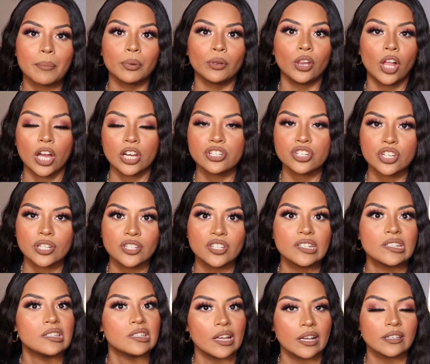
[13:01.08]
blush
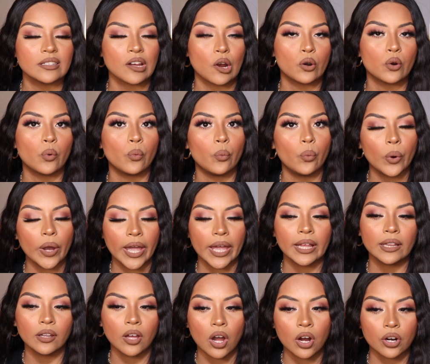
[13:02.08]
just stays on way
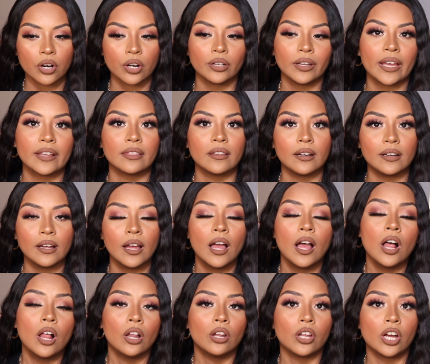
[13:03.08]
longer, like the
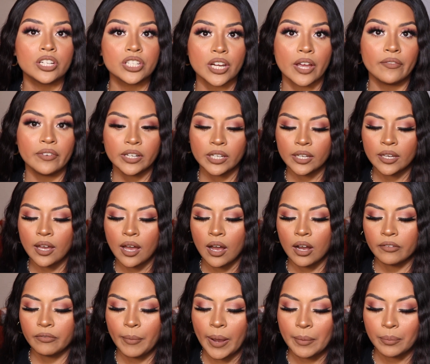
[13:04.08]
longevity
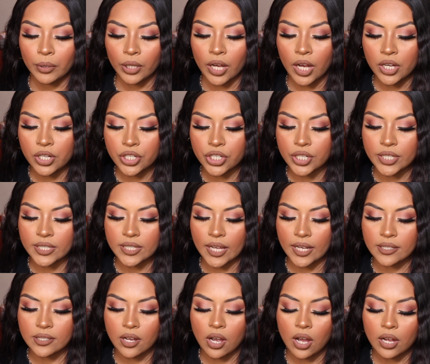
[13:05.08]
of my blush
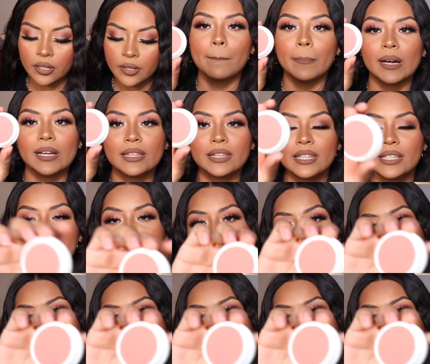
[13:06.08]
stays on. But this